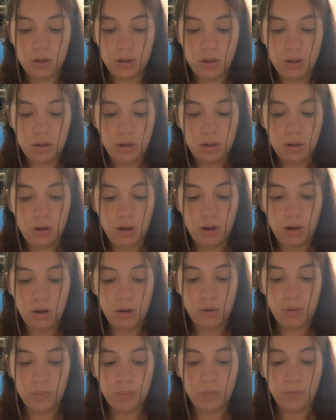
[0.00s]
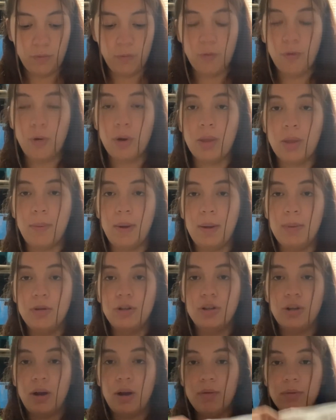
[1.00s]
for the baby
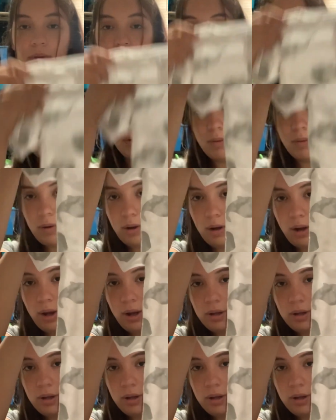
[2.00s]
shower. So I had took